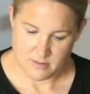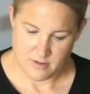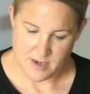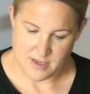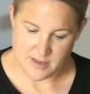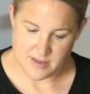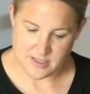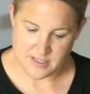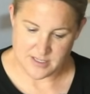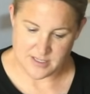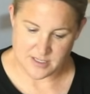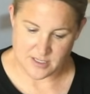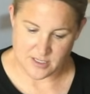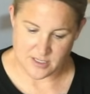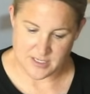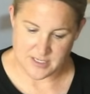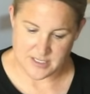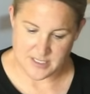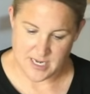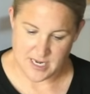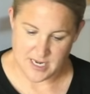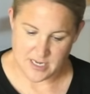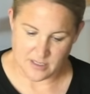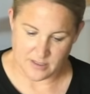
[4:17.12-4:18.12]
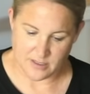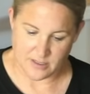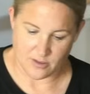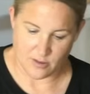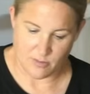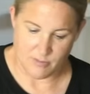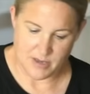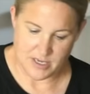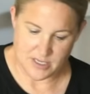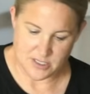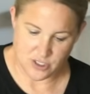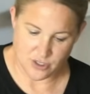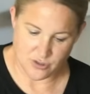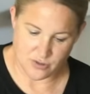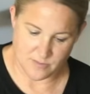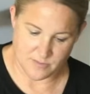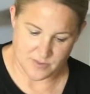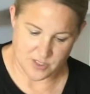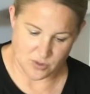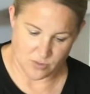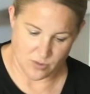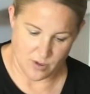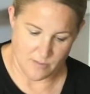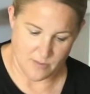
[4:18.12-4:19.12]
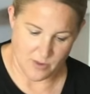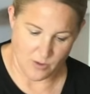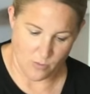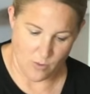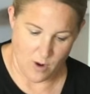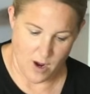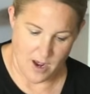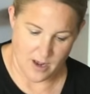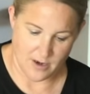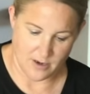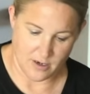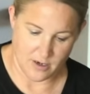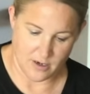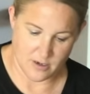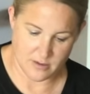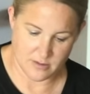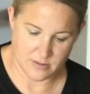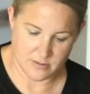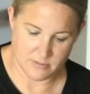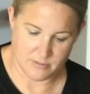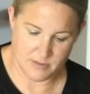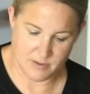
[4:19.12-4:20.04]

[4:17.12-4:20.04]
And this is going to take a little bit to absorb the water.